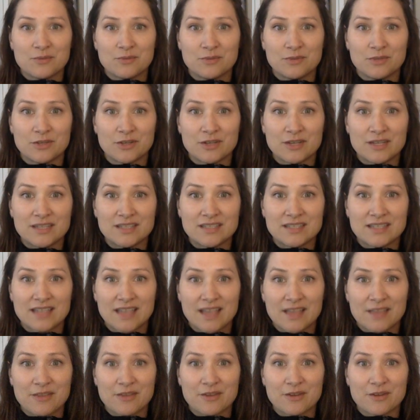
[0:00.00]
learning
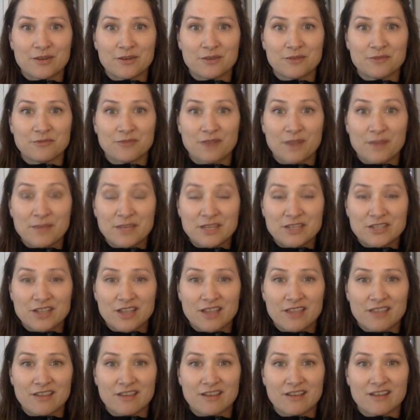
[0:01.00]
together from each
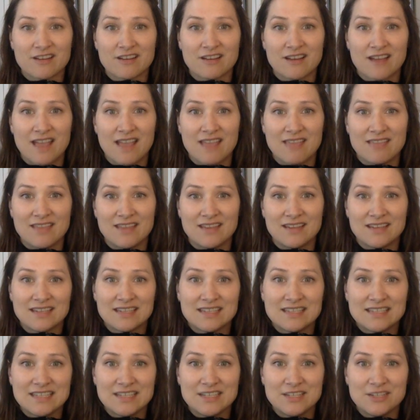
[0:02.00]
other, and then
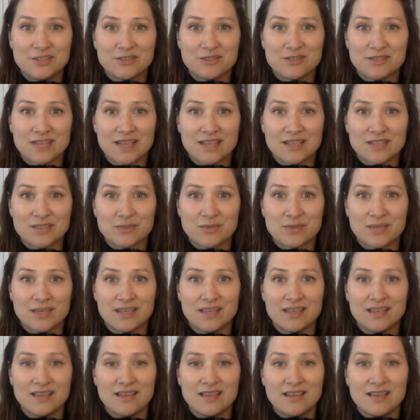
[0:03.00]
continues as
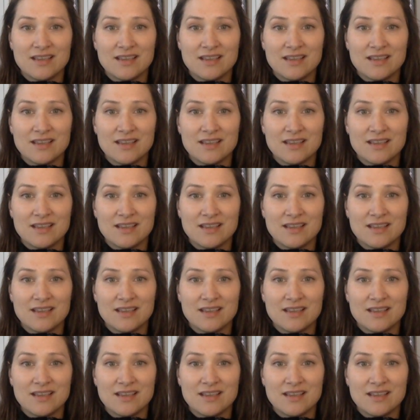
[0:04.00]
we